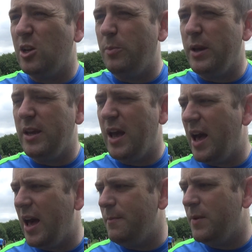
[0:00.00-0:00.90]
It'll be
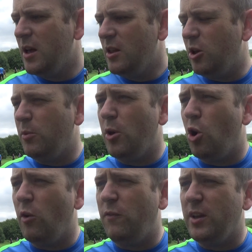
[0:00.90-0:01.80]
they'll
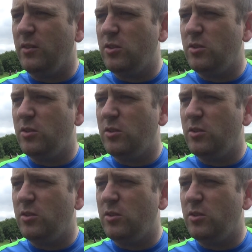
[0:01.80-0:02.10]
hopefully